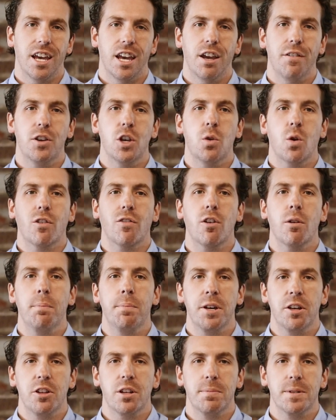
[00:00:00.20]
If you work for a
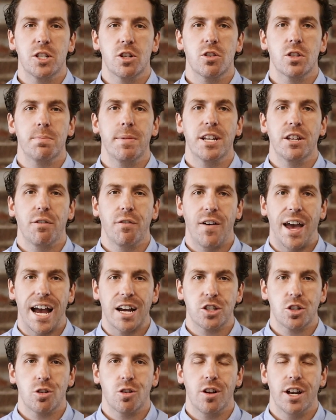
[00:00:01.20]
building materials
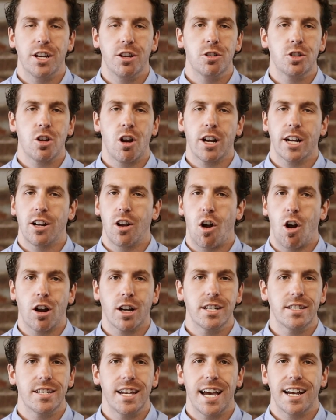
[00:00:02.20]
manufacturer and you target
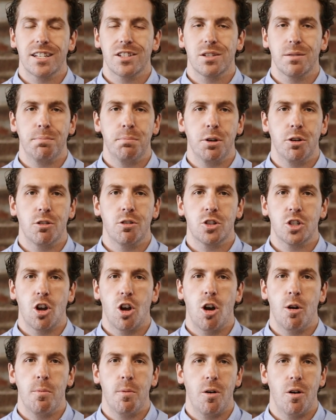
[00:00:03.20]
architects, builders,
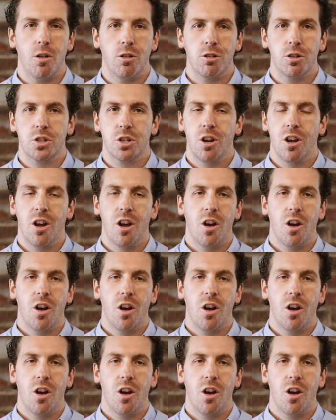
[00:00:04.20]
homeowners,